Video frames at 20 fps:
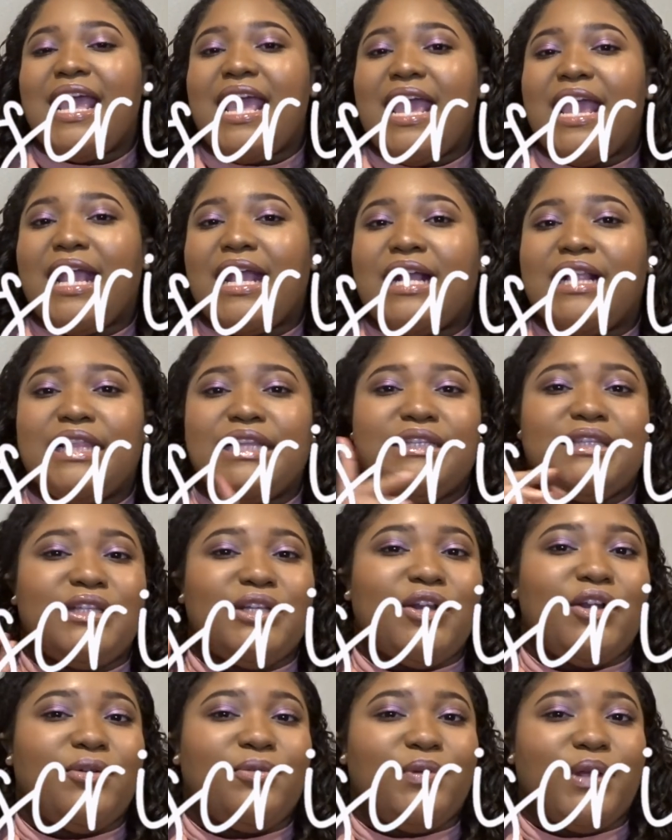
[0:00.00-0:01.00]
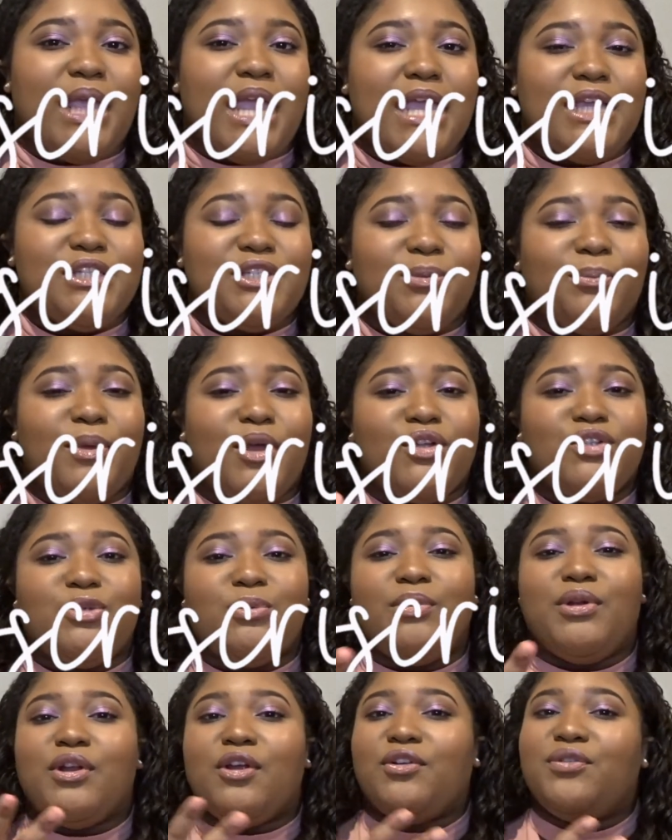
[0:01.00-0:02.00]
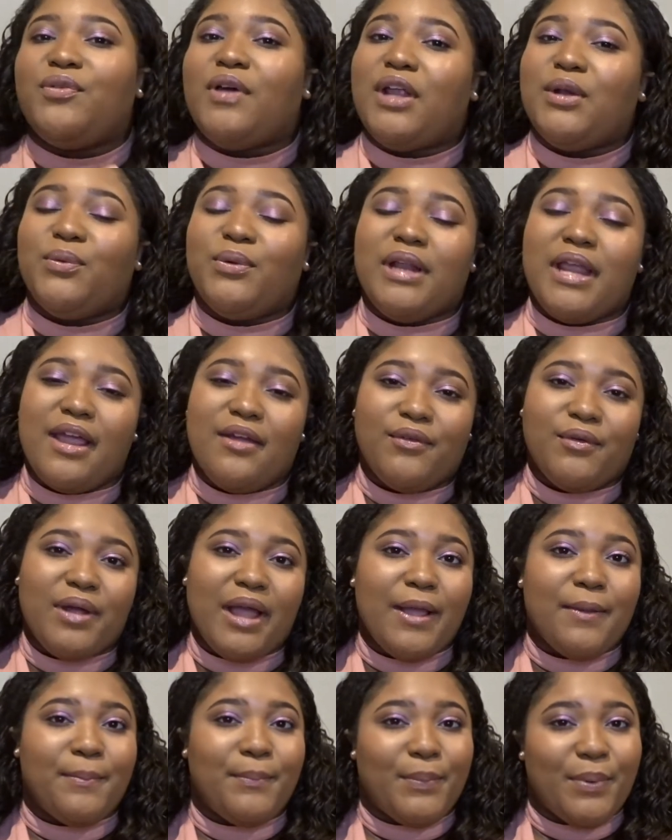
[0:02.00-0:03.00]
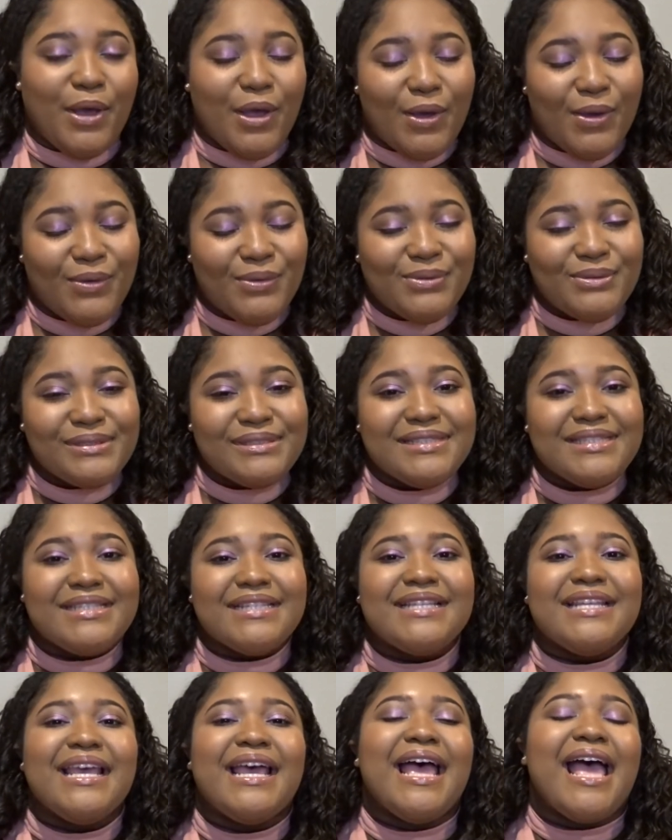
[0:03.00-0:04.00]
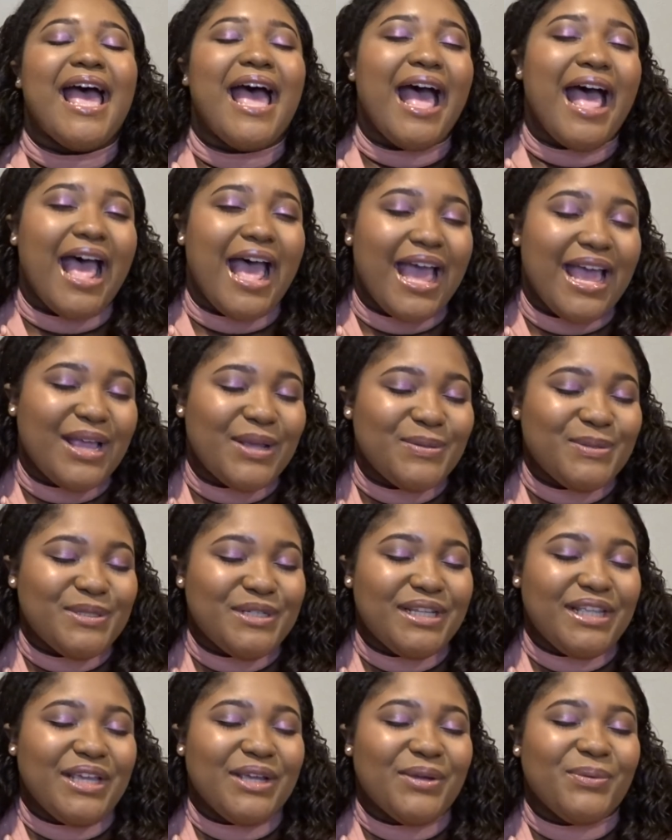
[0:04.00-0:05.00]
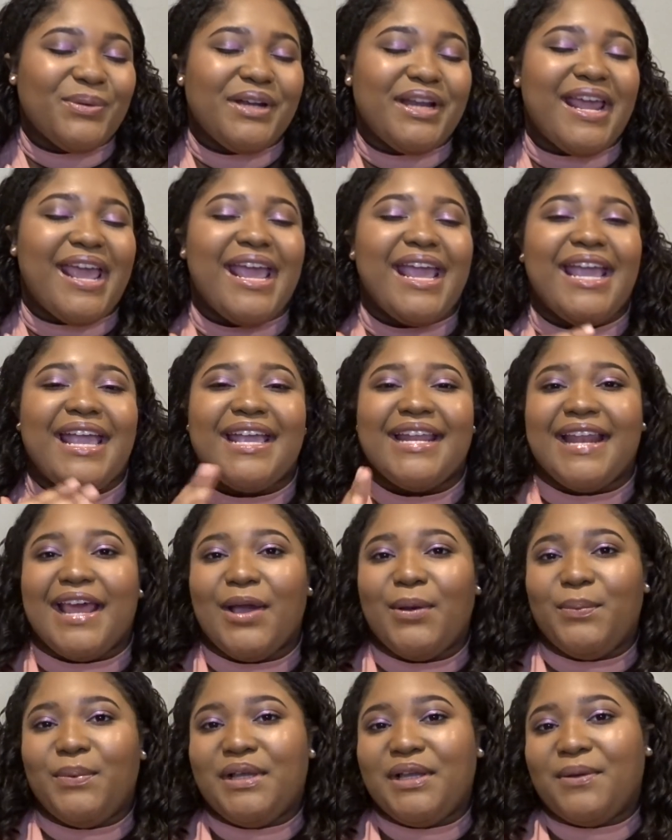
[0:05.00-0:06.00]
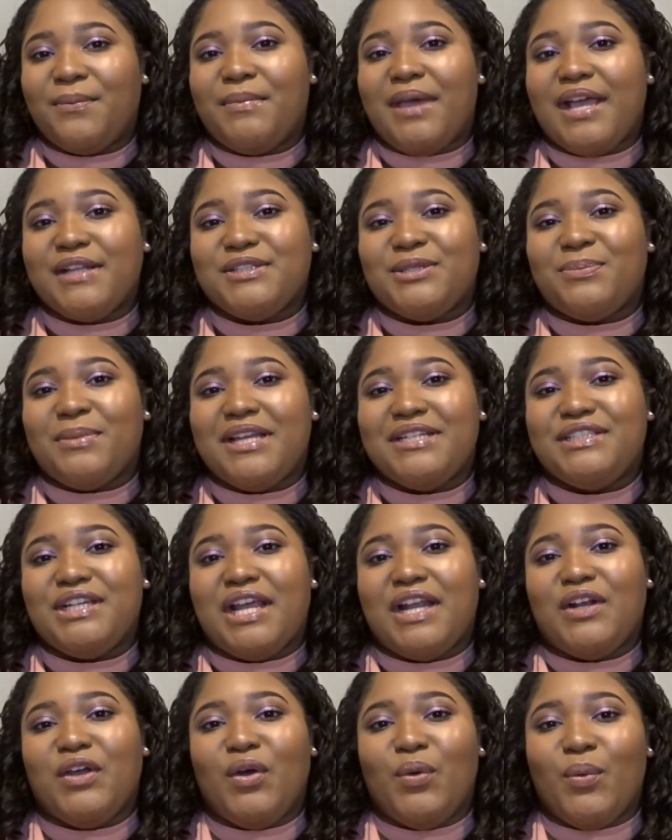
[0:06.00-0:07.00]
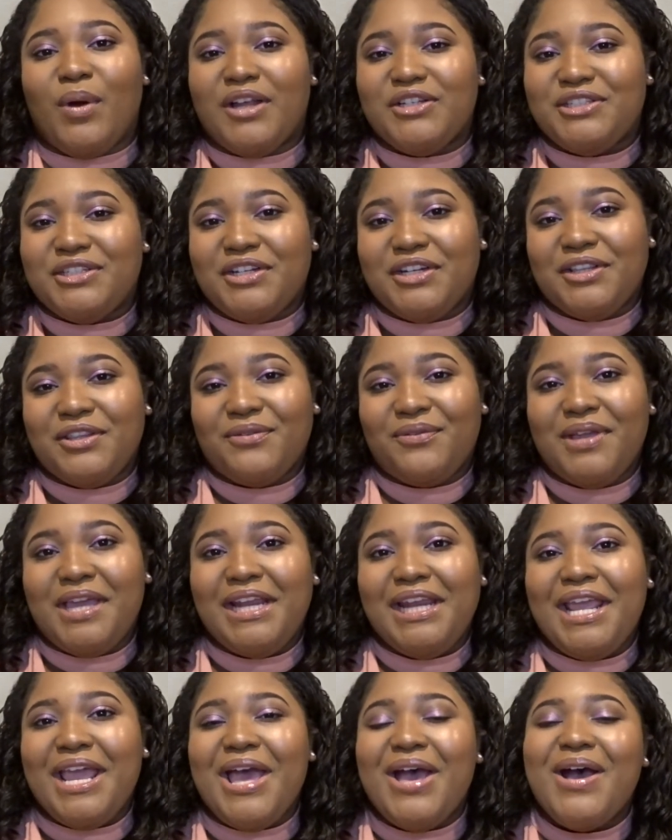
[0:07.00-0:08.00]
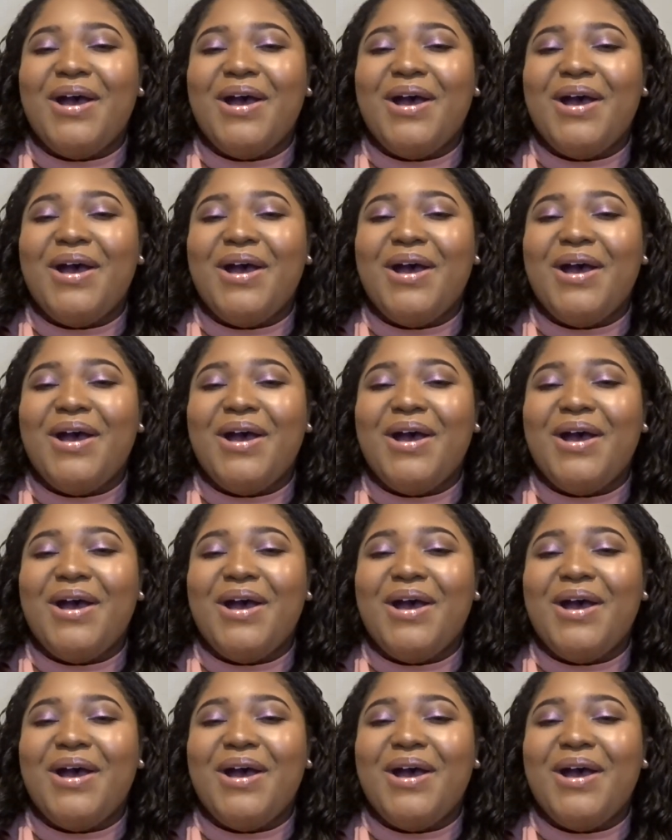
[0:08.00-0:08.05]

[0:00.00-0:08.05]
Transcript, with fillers: and click the notification bell to be notified whenever I post. I am Julia Renee, and I hope you come back to my channel and watch another video.